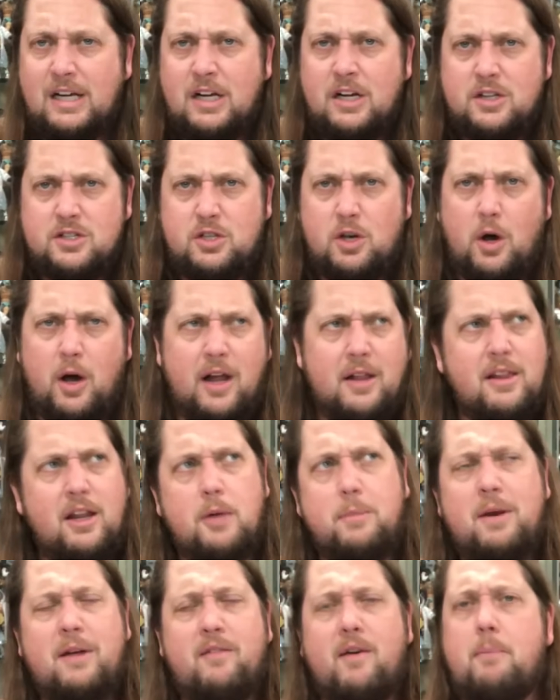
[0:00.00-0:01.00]
So a little
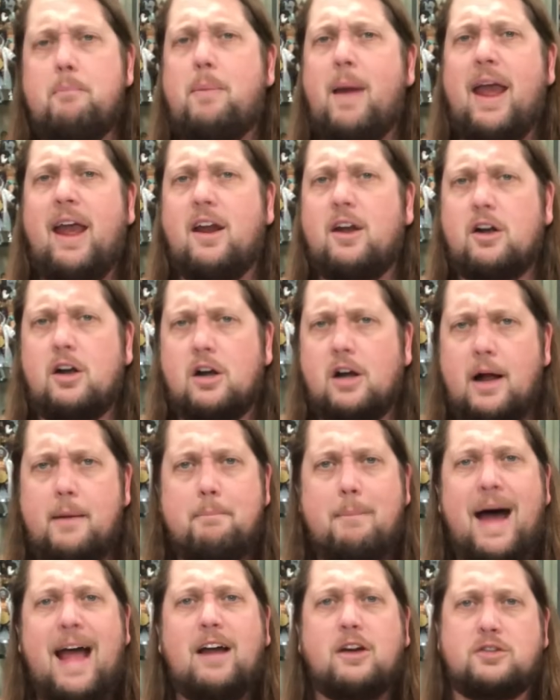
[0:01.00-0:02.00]
bit of a banner, a
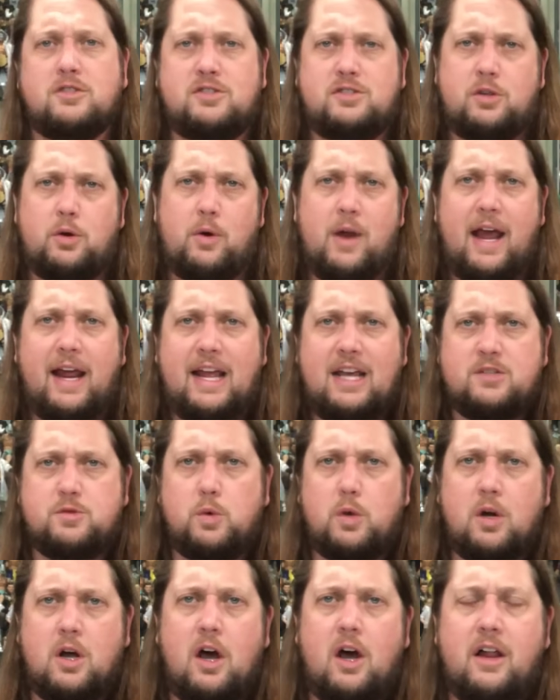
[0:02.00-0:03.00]
milestone, I guess
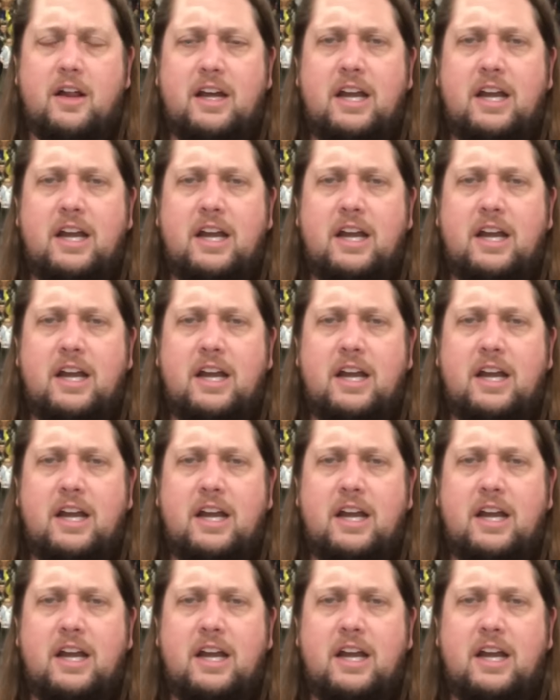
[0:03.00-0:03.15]
we'll call it,